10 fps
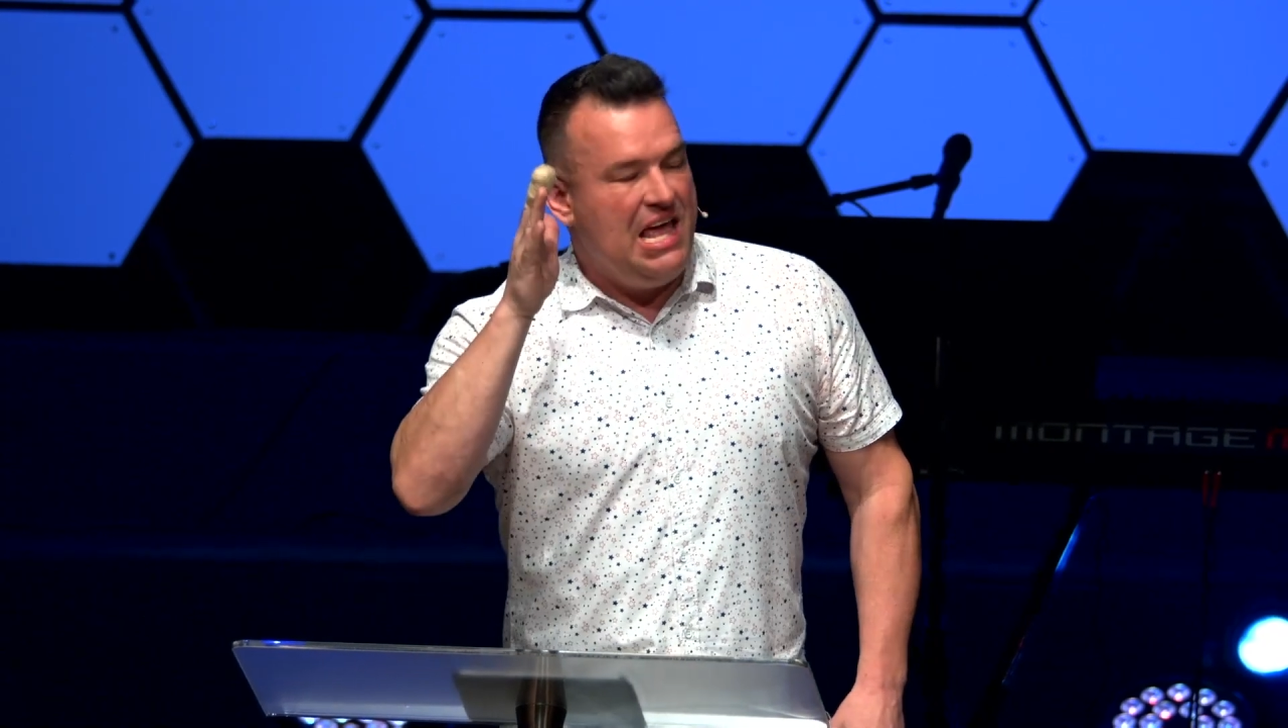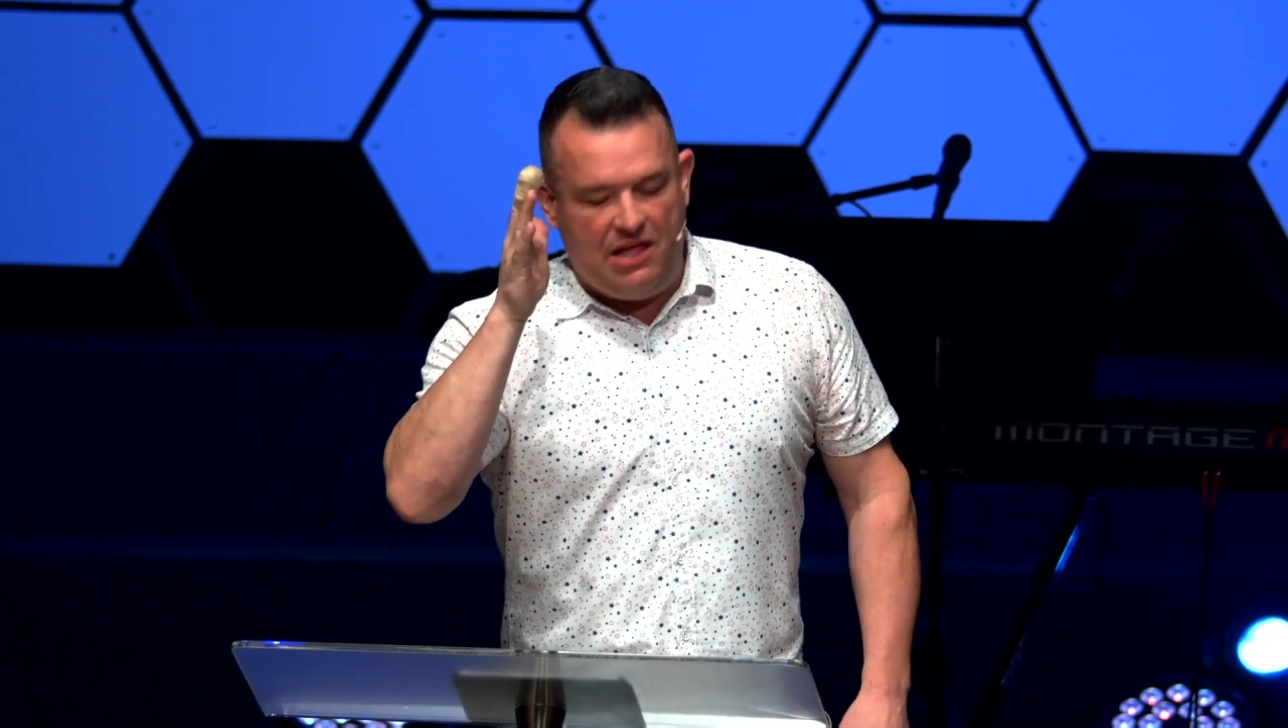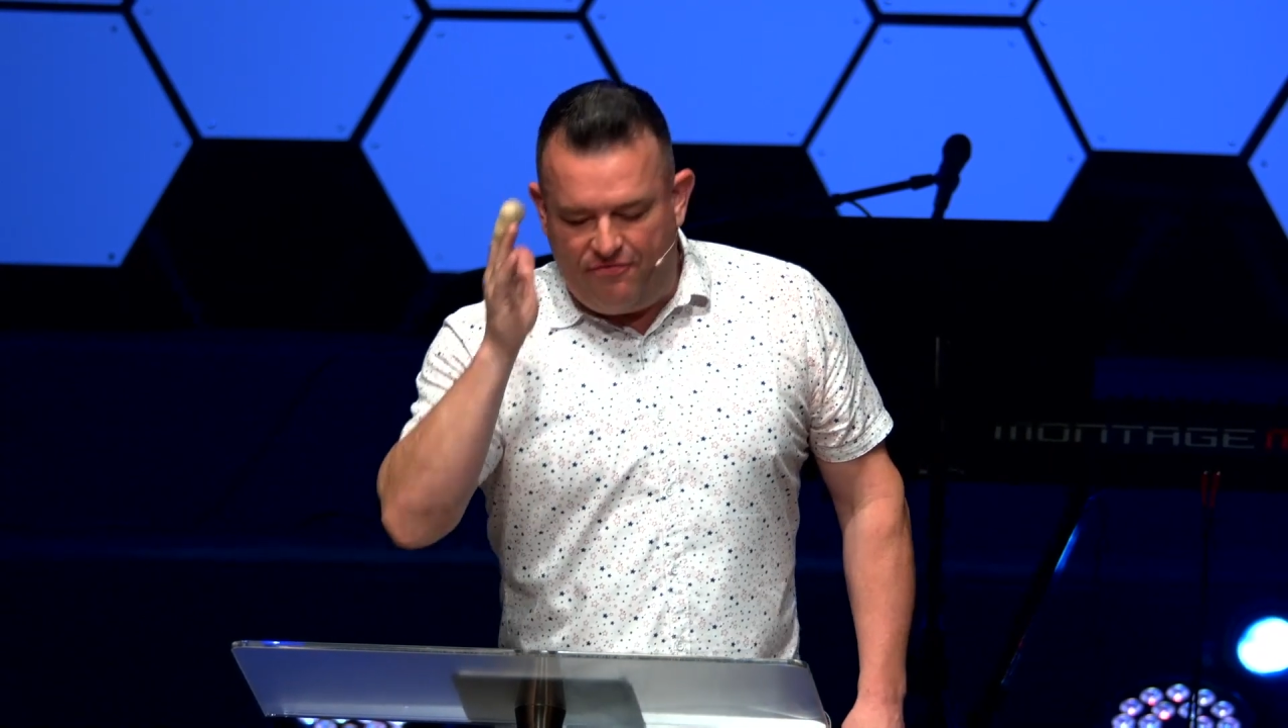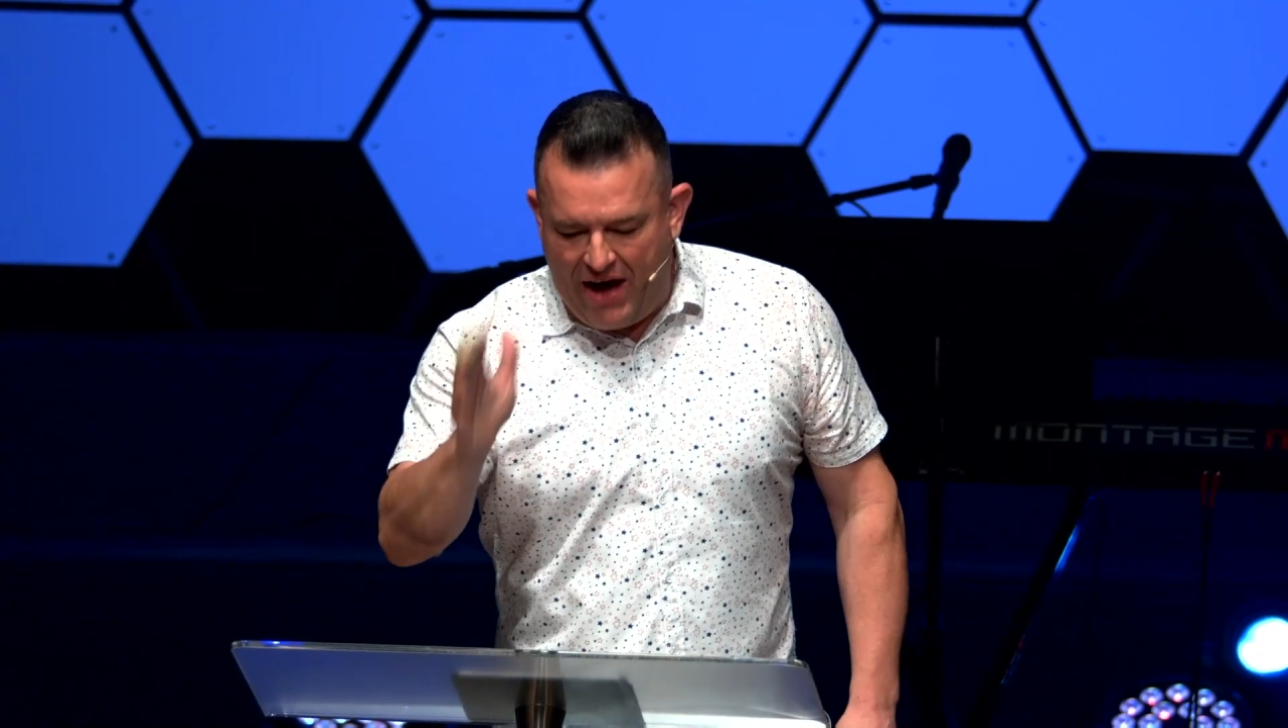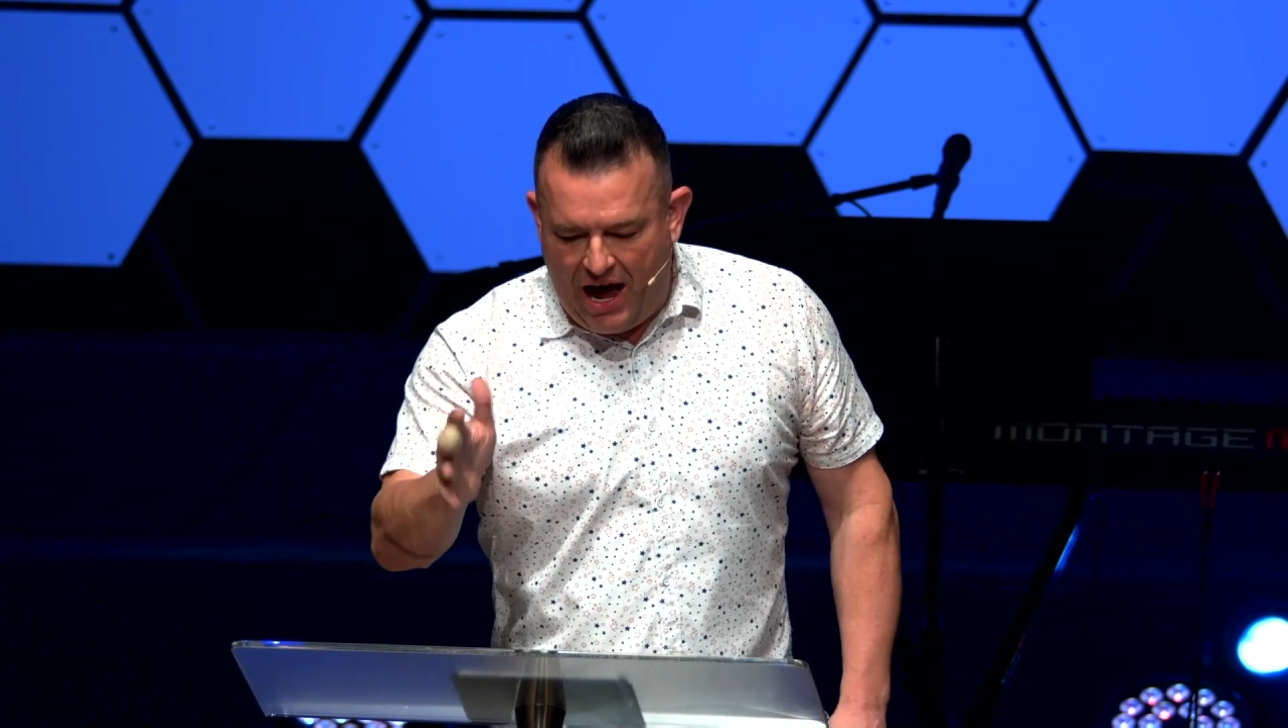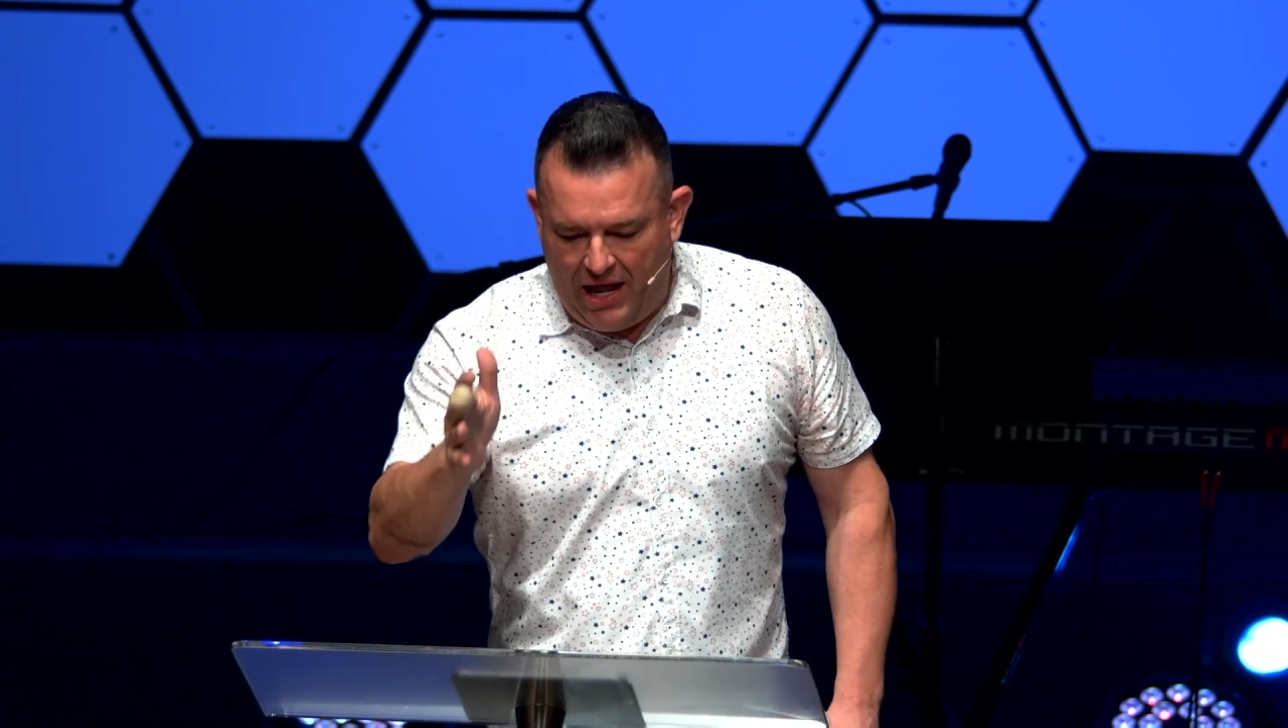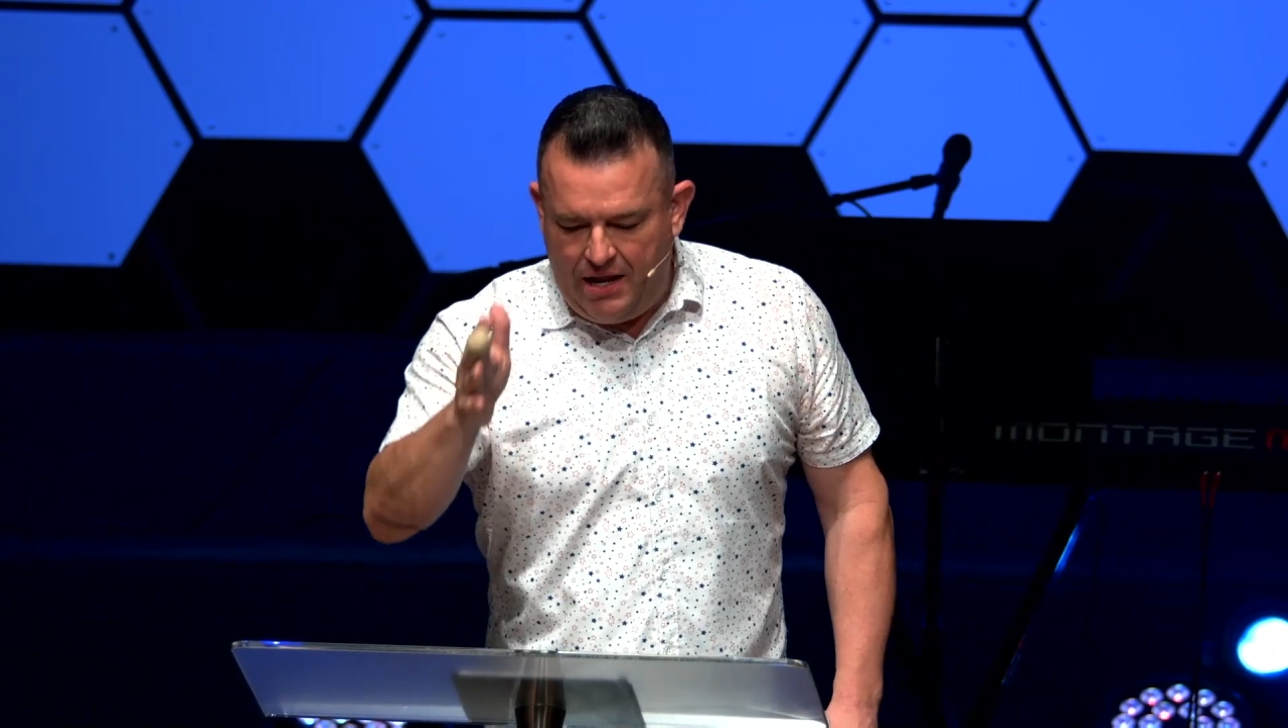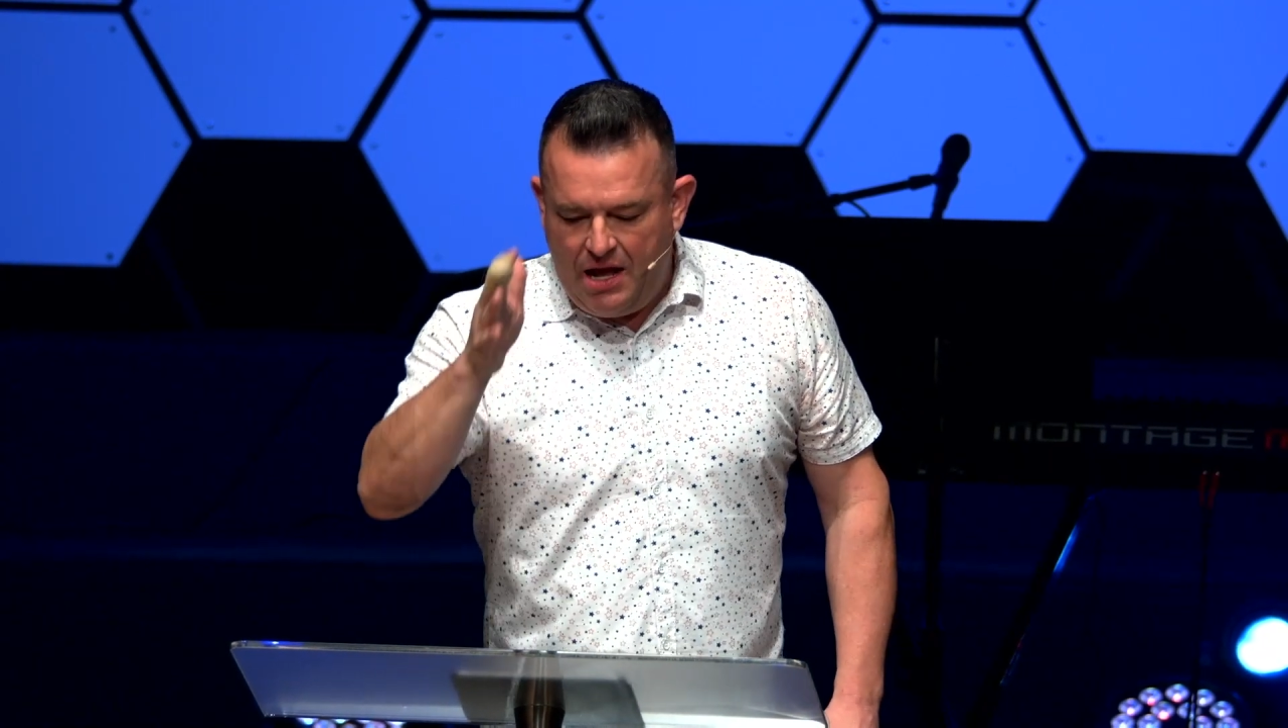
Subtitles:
in the valley,